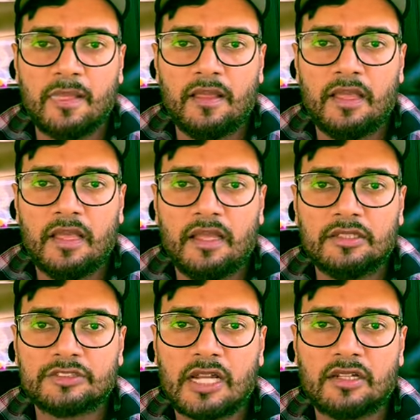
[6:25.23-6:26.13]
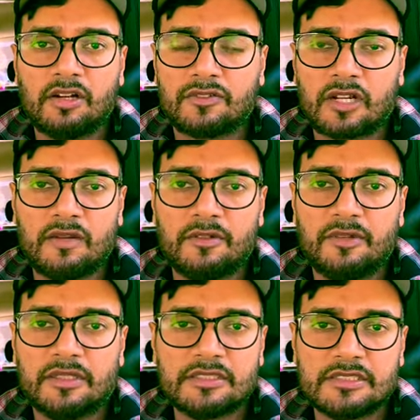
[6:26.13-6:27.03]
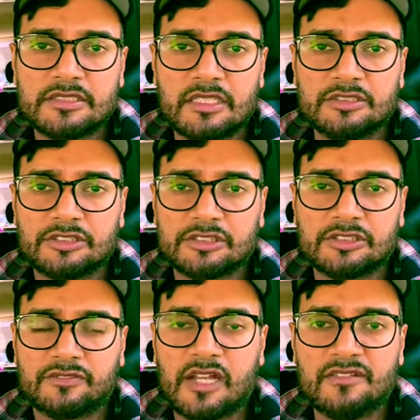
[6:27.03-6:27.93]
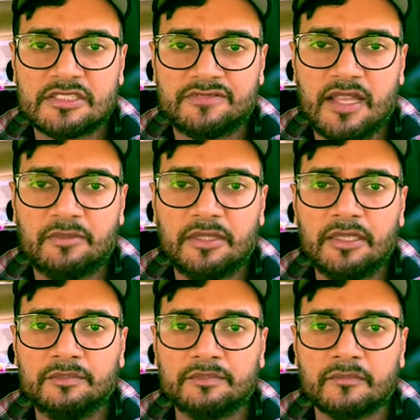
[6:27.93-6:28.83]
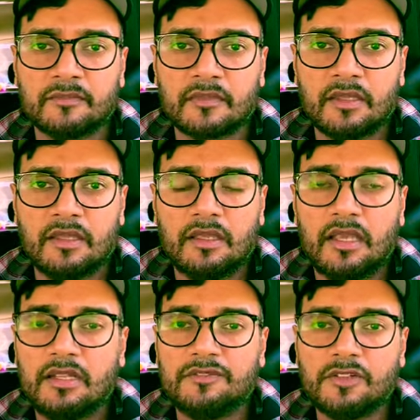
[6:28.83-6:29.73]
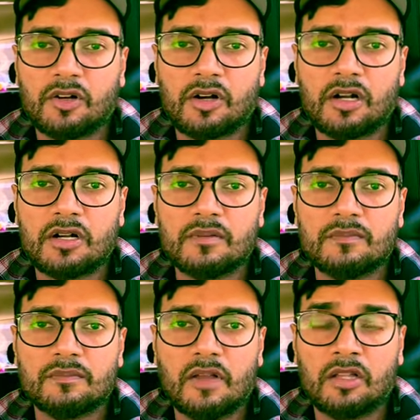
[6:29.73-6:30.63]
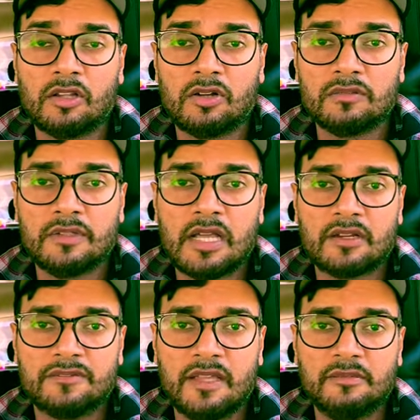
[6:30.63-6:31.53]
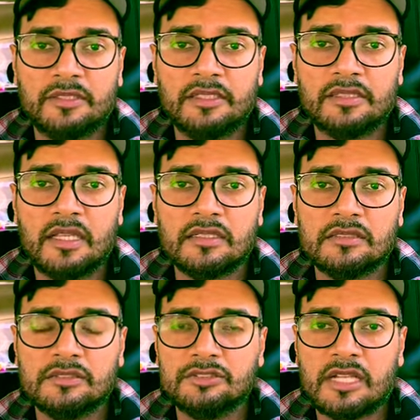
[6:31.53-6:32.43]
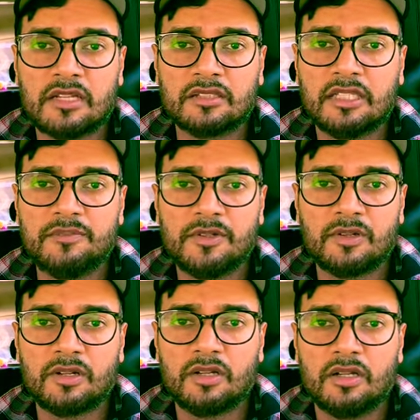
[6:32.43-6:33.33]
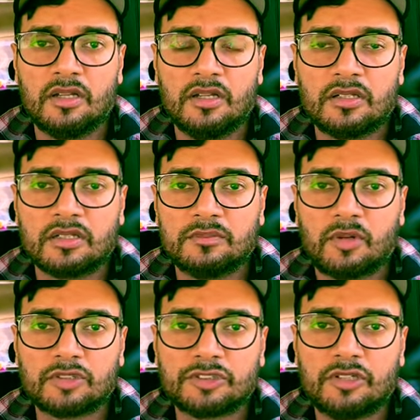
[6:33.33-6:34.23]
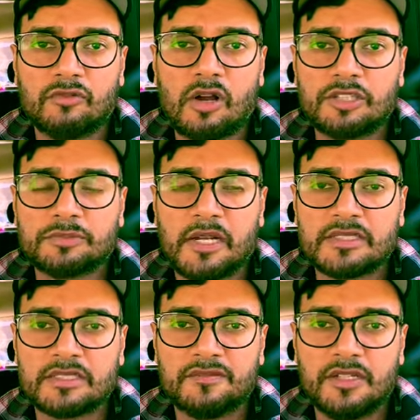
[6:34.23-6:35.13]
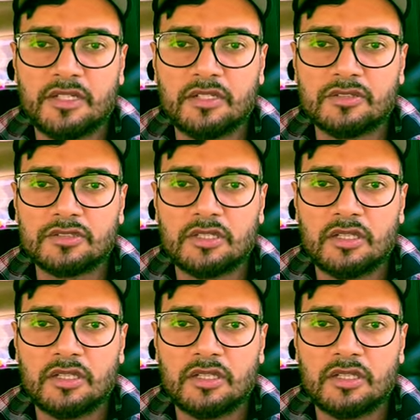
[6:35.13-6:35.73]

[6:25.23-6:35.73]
and try to overcome your weaknesses and just survive as a family. And if you're alone without a family, then you got to keep your composure, watch positive videos,